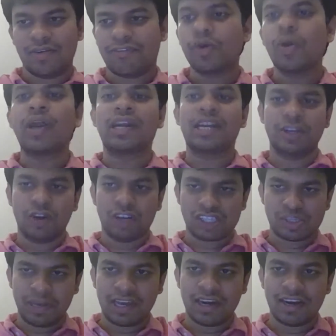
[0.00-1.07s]
fluently you're
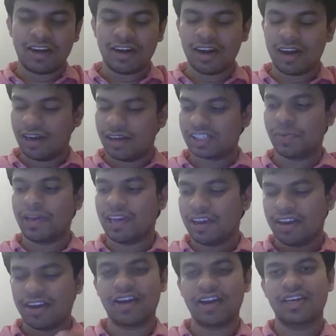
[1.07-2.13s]
speaking
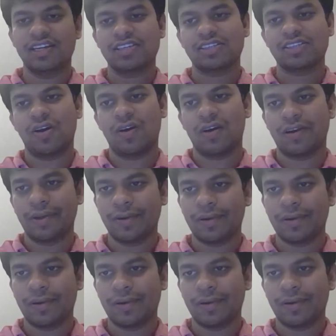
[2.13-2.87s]
in English, or